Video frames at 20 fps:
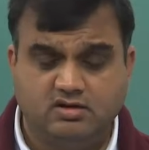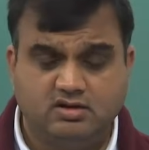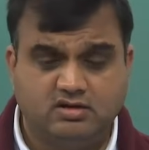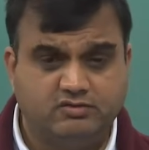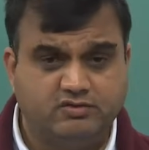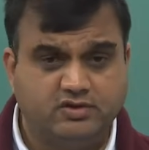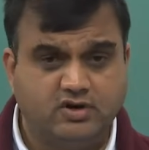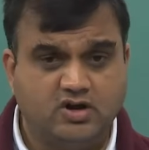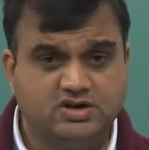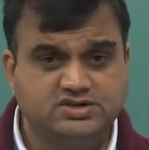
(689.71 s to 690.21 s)
the
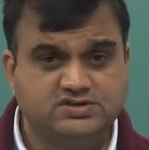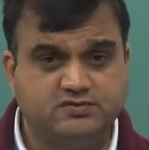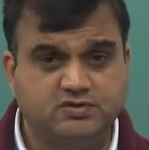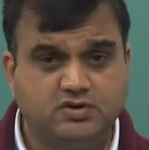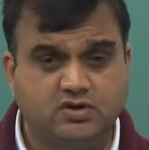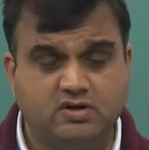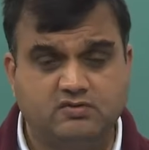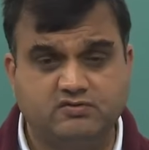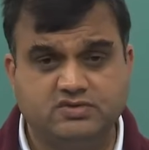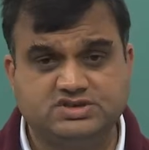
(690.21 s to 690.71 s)

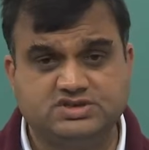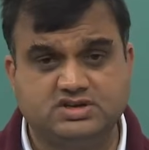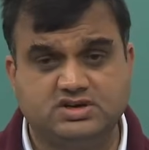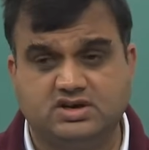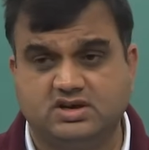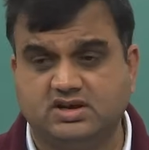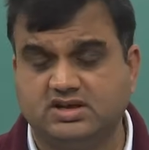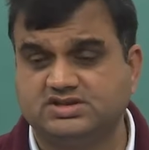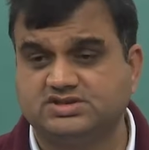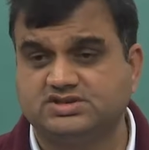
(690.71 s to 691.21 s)
philosophy on which
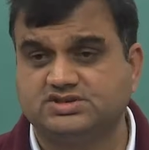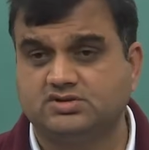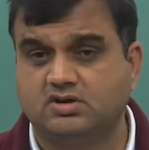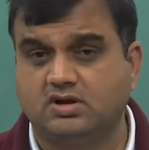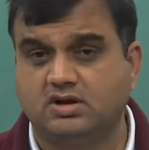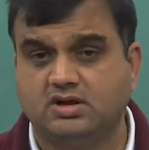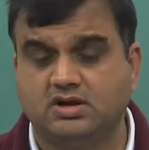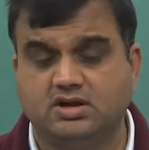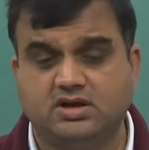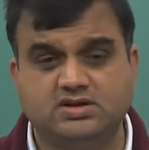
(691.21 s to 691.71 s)
it rests
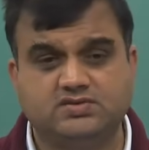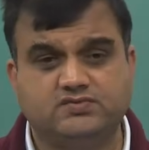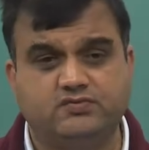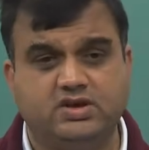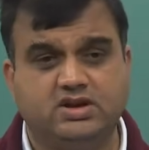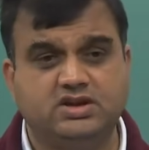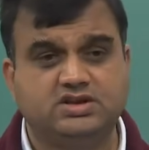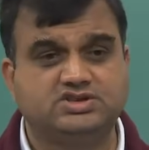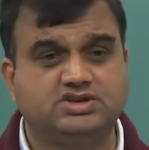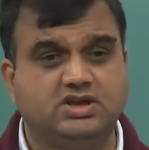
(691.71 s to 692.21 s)
on is
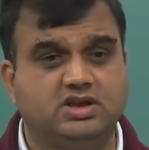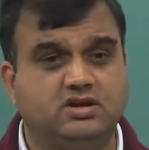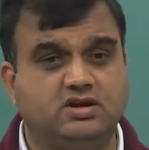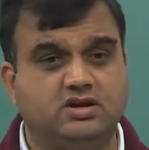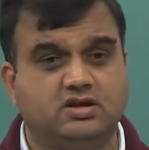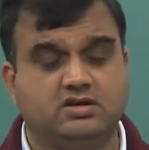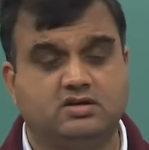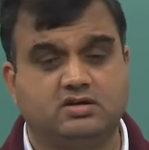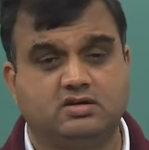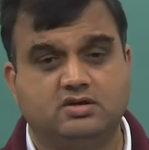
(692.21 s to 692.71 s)
very
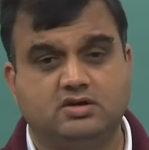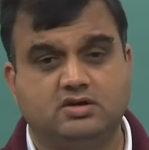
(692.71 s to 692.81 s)
generic.